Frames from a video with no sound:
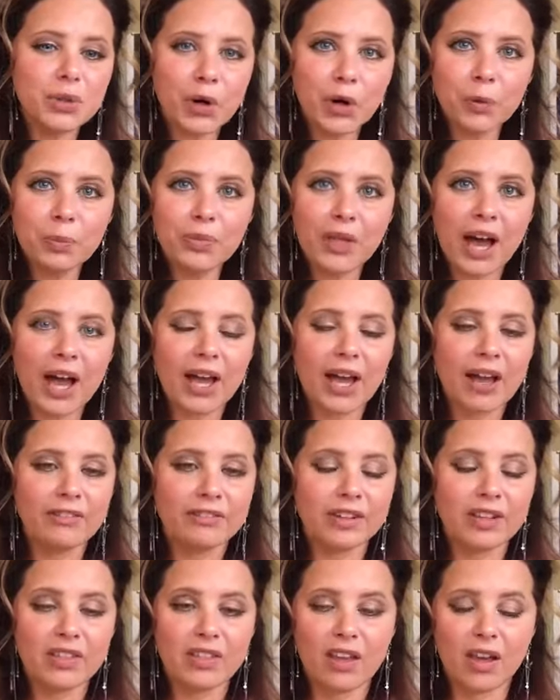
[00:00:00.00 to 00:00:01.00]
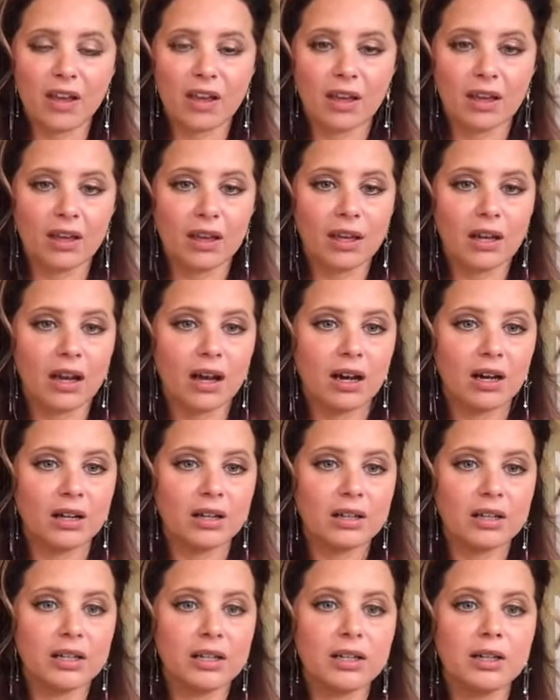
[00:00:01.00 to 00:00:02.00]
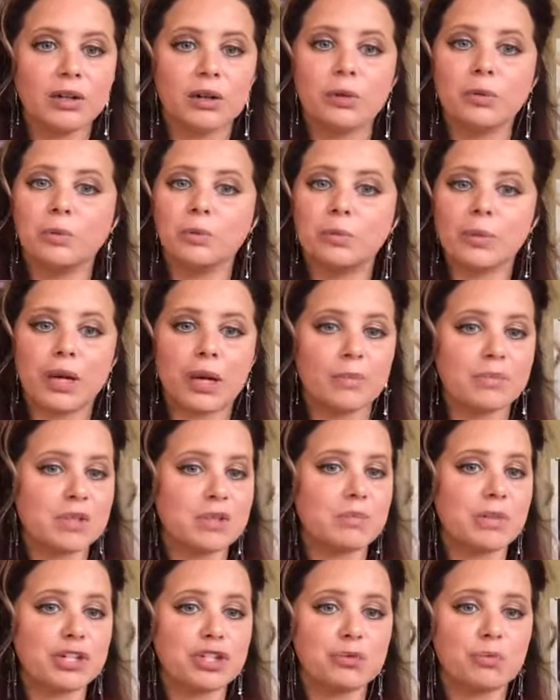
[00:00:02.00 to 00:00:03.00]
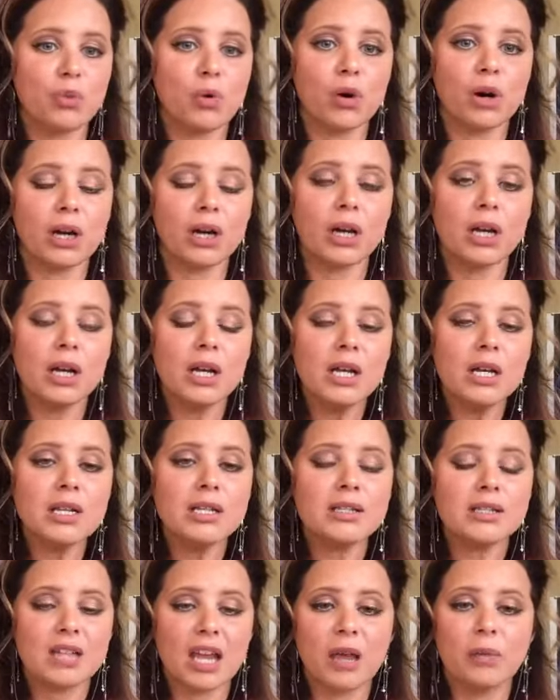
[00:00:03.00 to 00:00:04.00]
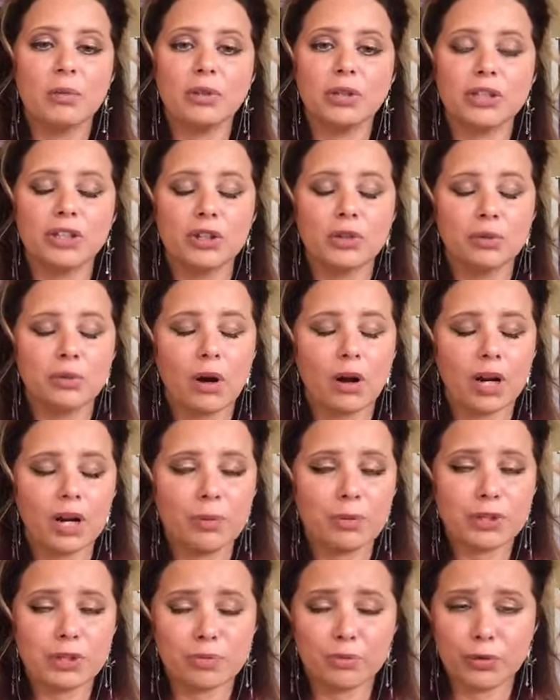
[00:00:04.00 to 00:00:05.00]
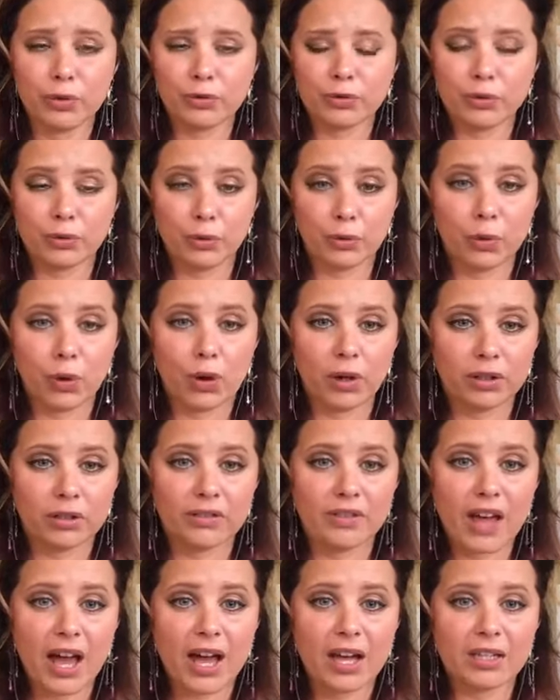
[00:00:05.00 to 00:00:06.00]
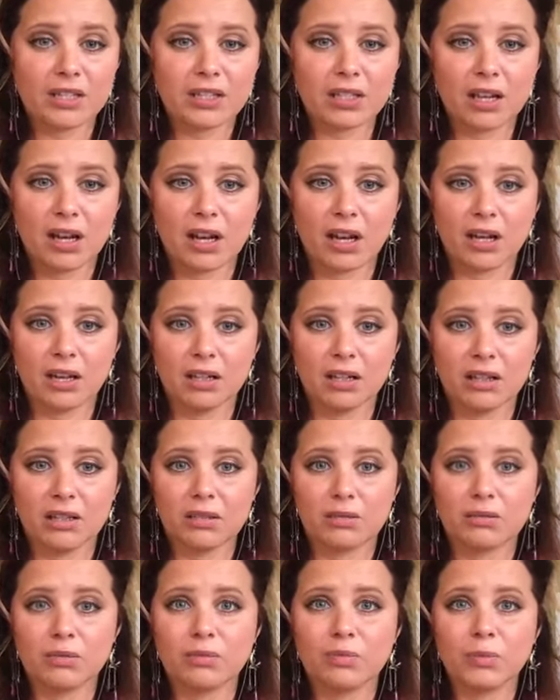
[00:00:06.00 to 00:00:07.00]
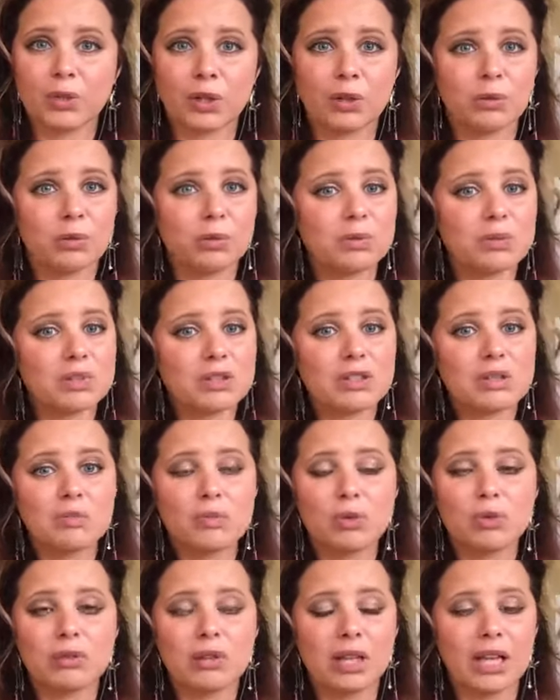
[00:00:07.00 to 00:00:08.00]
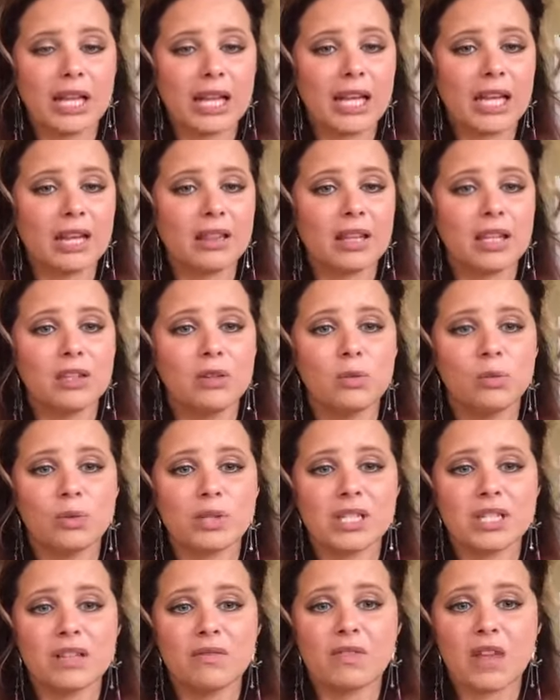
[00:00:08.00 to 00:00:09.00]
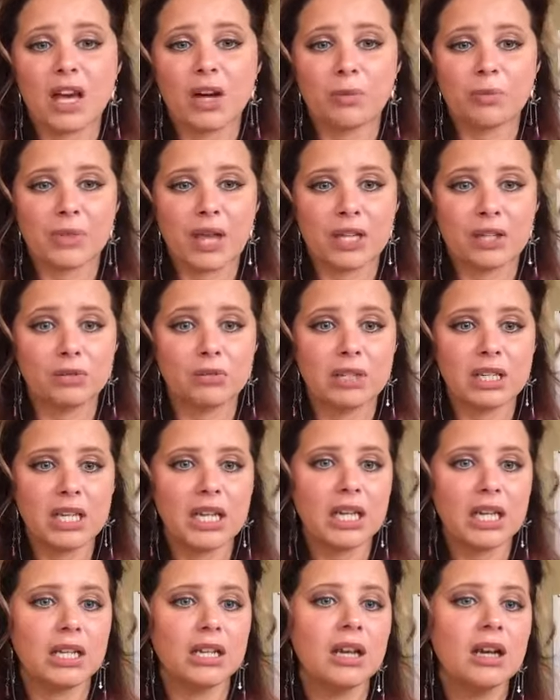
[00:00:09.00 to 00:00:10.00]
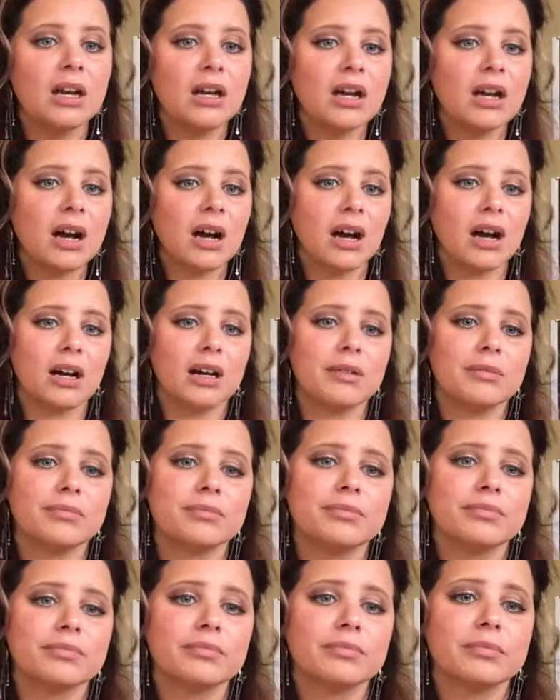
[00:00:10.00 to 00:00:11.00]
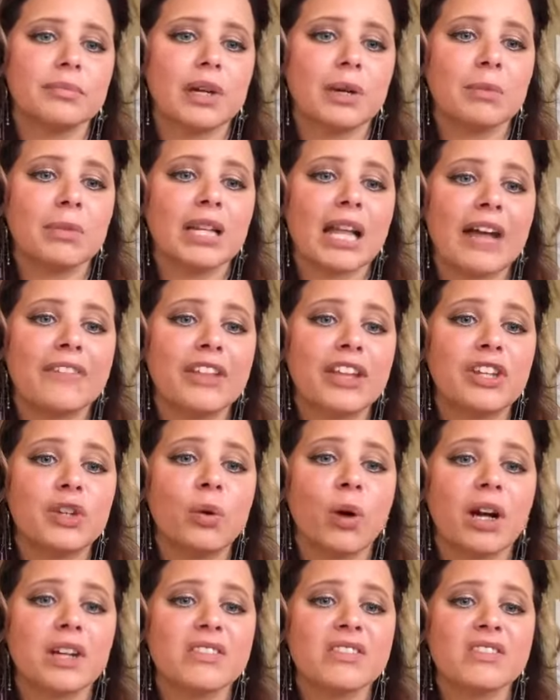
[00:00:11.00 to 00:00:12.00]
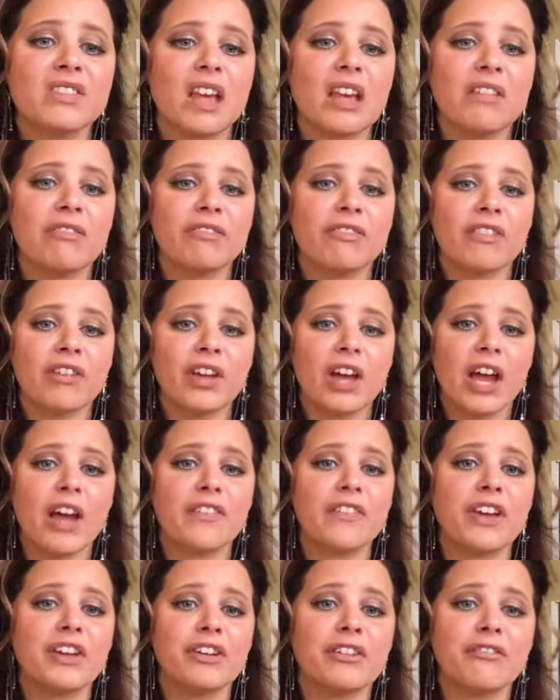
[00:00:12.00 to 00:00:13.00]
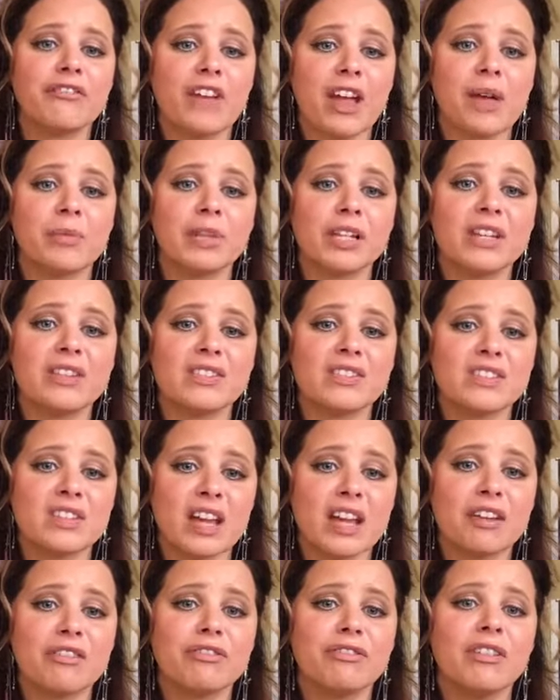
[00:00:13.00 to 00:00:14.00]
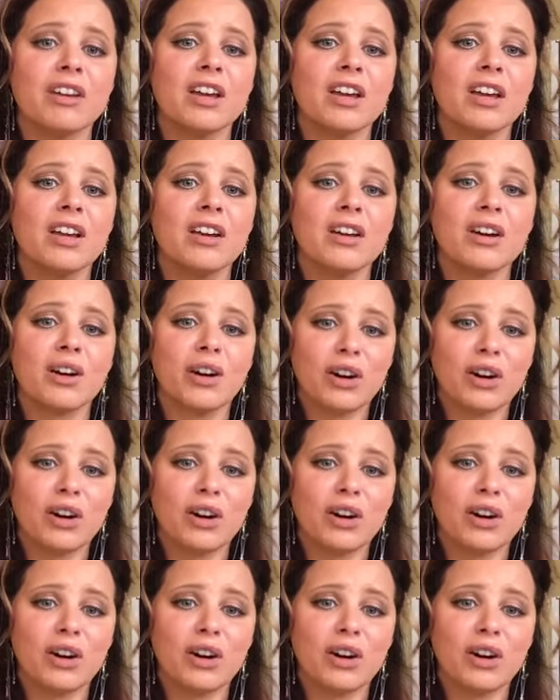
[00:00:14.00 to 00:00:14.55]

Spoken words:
I do hope that everything, you know, becomes much more stable and you are able to move through all of that, you know, smoothly, and that you receive the help that you need. I'm glad that you are safe and that your family is safe.